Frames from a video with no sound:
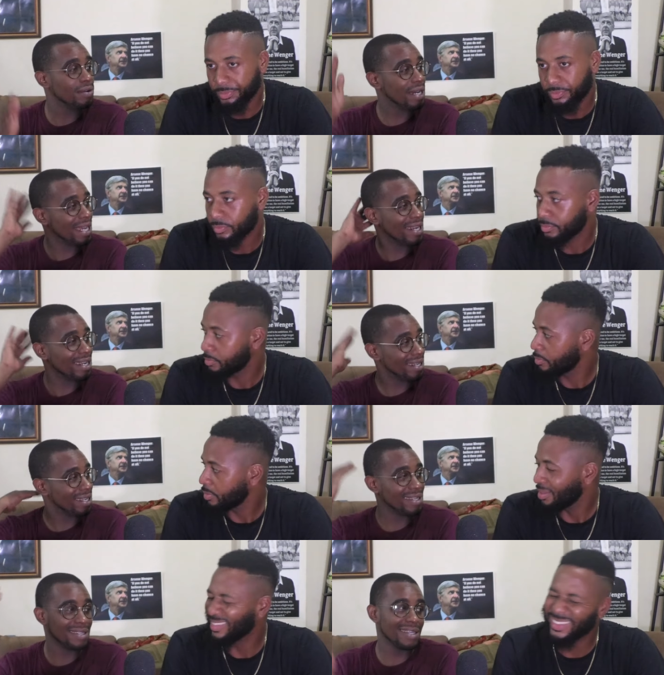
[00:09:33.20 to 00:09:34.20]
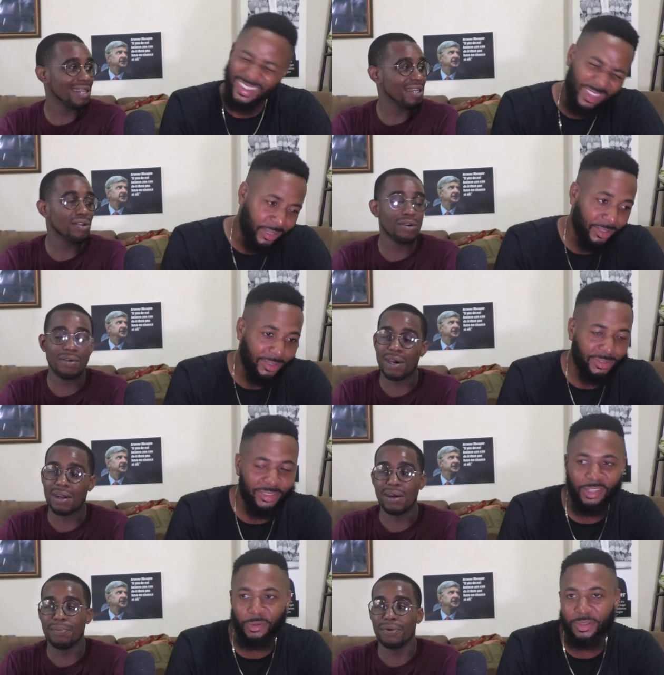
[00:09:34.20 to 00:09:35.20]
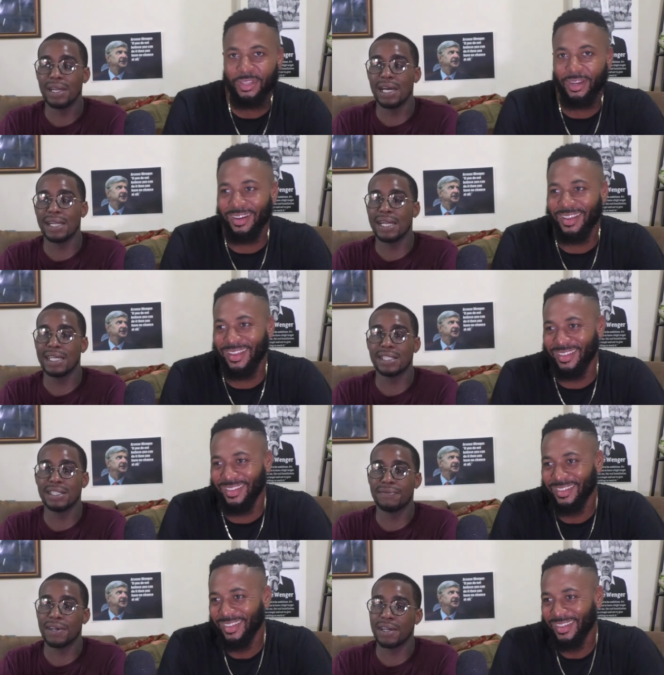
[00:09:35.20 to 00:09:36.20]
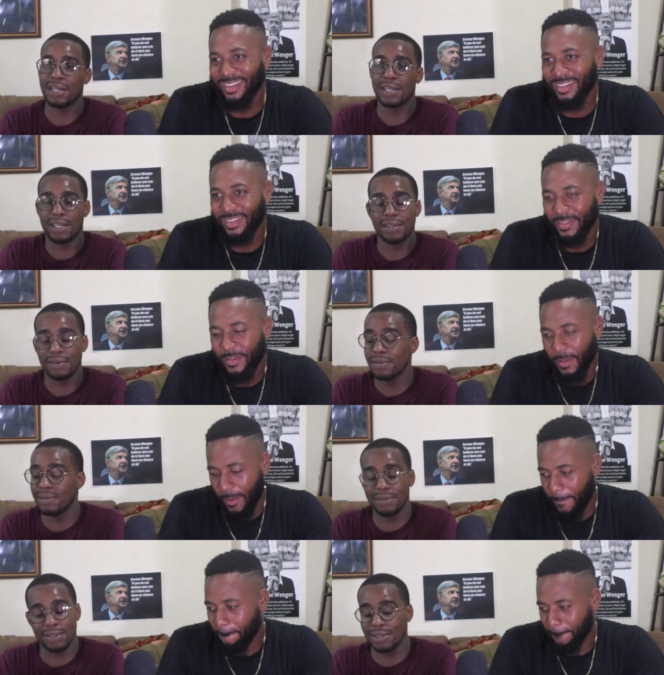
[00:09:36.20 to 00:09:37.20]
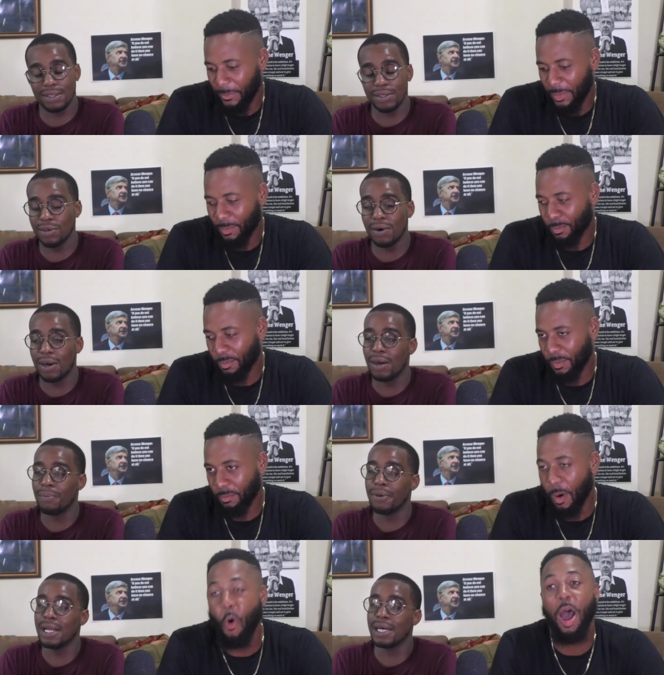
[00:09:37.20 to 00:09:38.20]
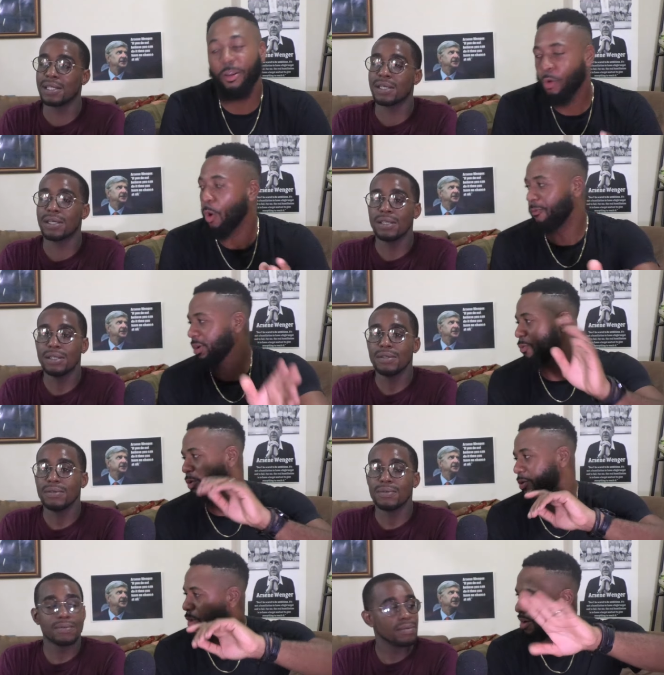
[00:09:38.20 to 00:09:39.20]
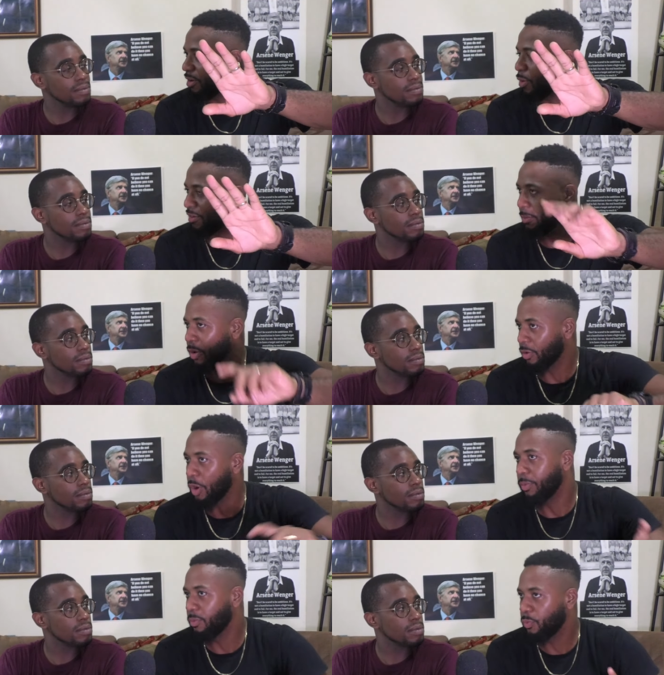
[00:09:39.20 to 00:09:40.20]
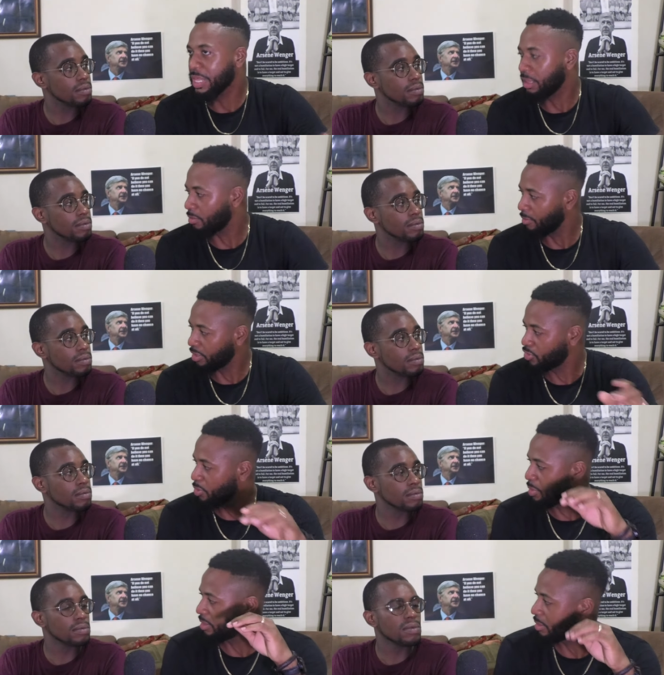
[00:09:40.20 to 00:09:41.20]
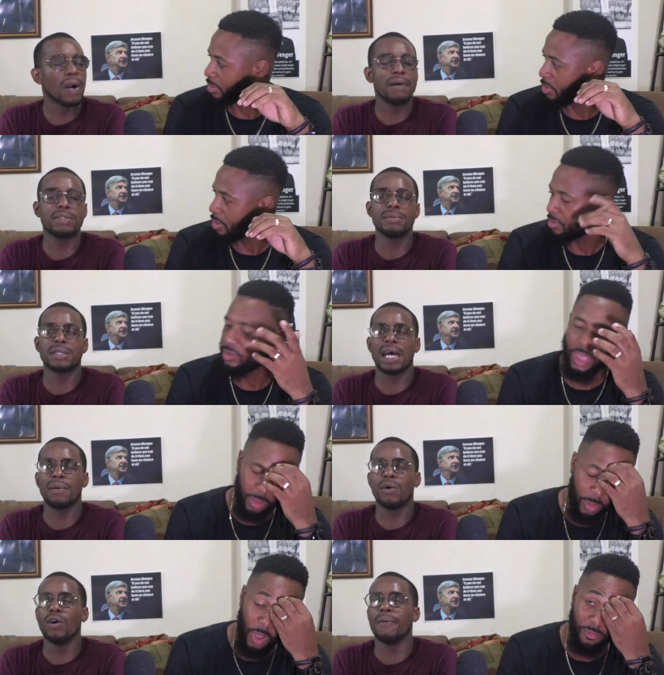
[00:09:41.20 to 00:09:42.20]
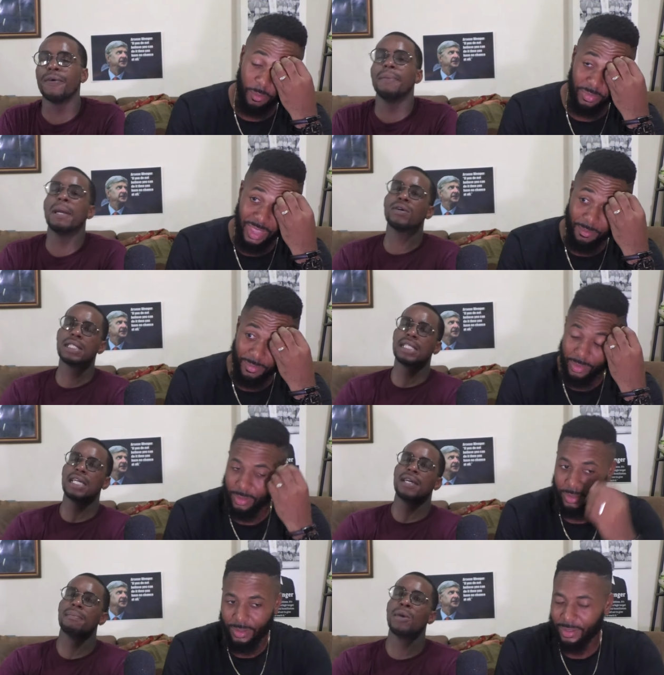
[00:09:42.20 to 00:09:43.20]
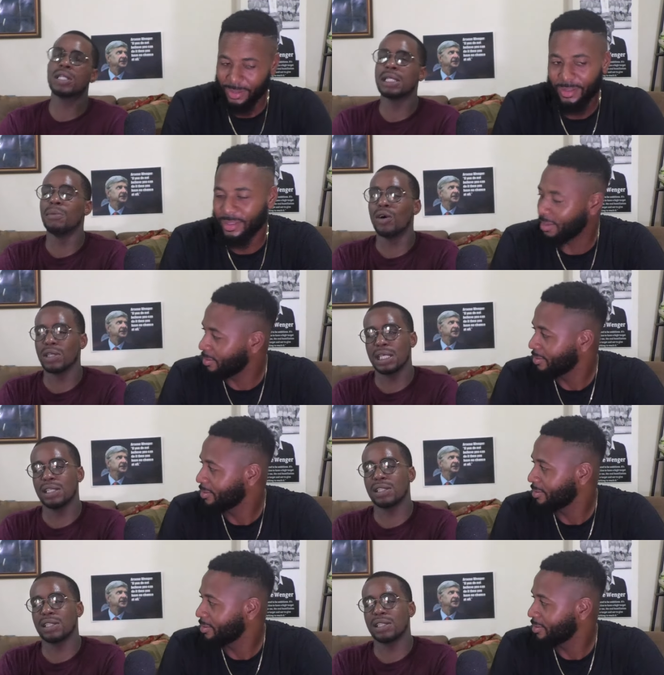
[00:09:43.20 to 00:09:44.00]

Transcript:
Speaker 1: know, head and neck, yeah, you don't want to ramp with that. That's very... don't want to ramp
Speaker 2: but up. But one, hopefully, we have, we have about a couple of weeks, we have about
Speaker 1: three mm-hmm. weeks. We have some time. Yeah, so we hopefully, have some time. We could stay, but him yeah. out of